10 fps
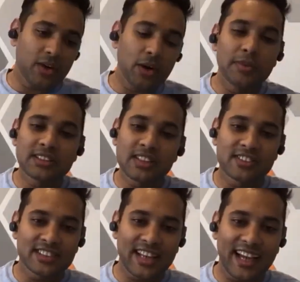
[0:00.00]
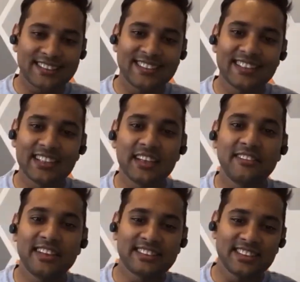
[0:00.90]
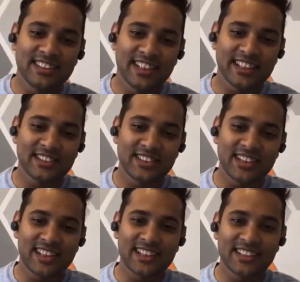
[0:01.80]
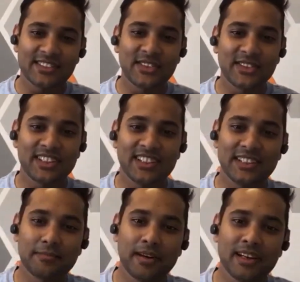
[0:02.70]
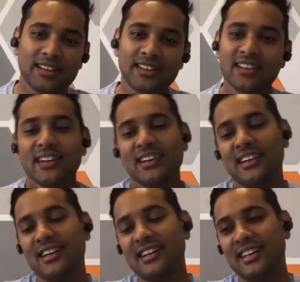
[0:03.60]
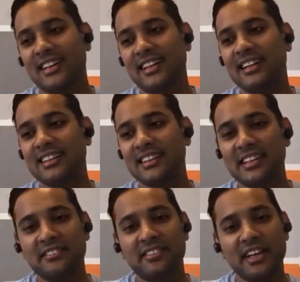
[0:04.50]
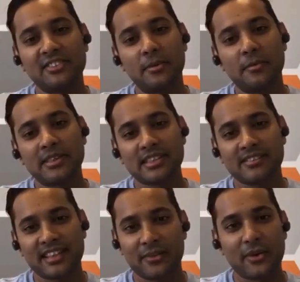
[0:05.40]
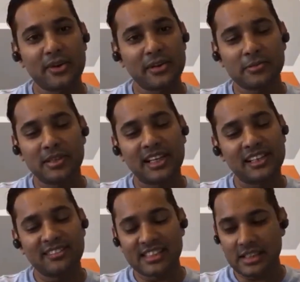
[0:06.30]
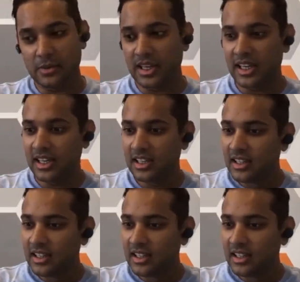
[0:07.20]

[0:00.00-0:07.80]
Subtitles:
call myself is an accidental investor, right? So I think this was not a career path that had really defined for myself that I wanted to be an investor one day.